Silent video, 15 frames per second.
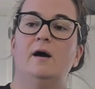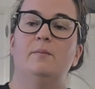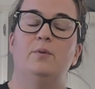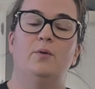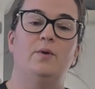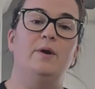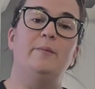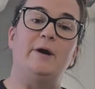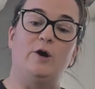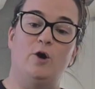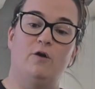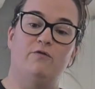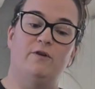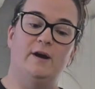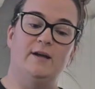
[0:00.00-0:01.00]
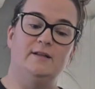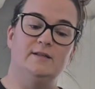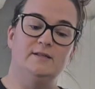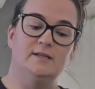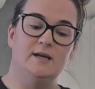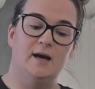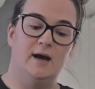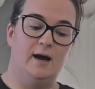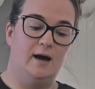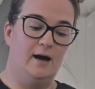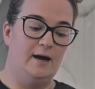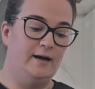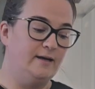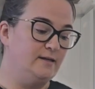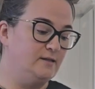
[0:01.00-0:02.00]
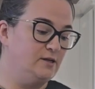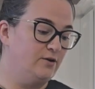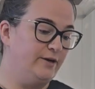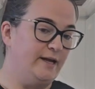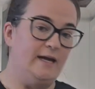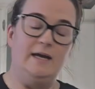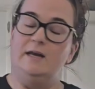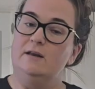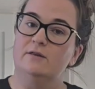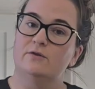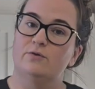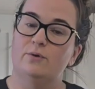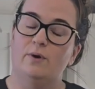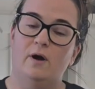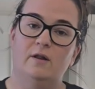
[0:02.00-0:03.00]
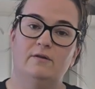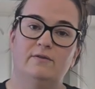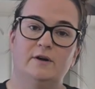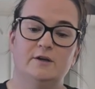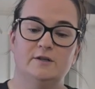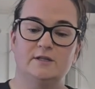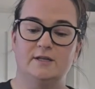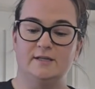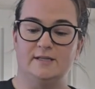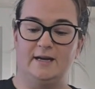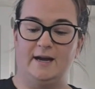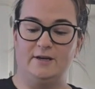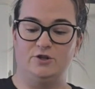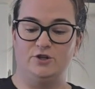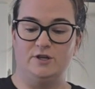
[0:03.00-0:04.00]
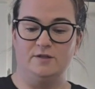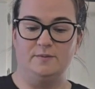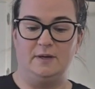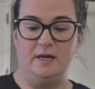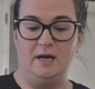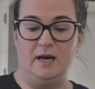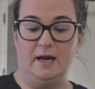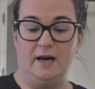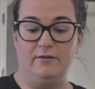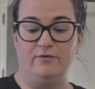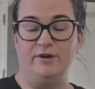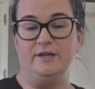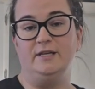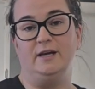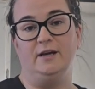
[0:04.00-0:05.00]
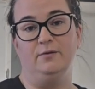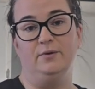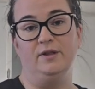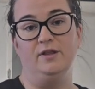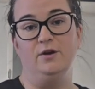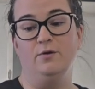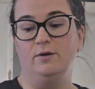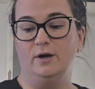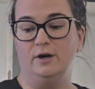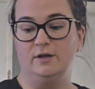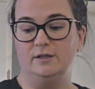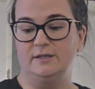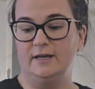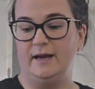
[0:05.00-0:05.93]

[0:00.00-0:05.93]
But one of my girlfriends has already eaten through all of hers because I guess she's been eating it every day with yogurt